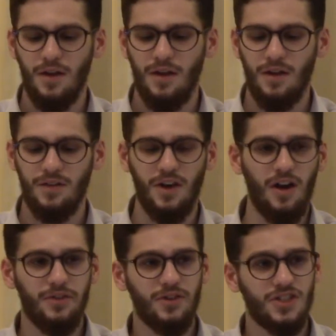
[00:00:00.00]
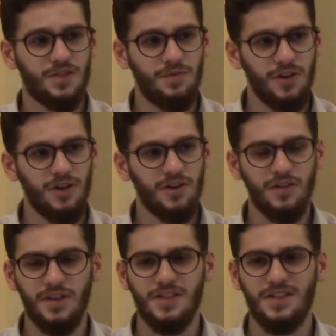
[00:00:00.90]
The other
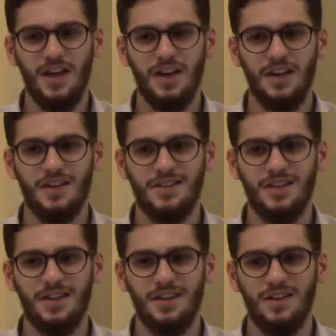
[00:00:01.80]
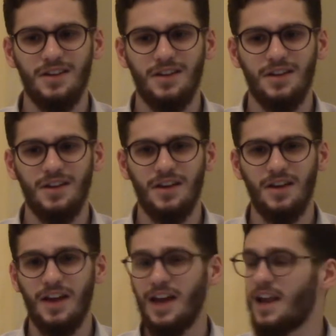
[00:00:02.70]
sphere, they say it is in
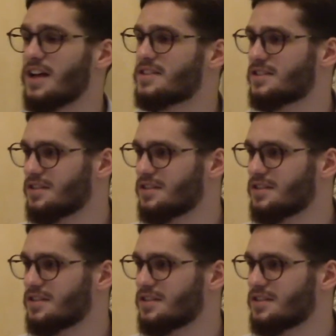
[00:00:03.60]
Eilat,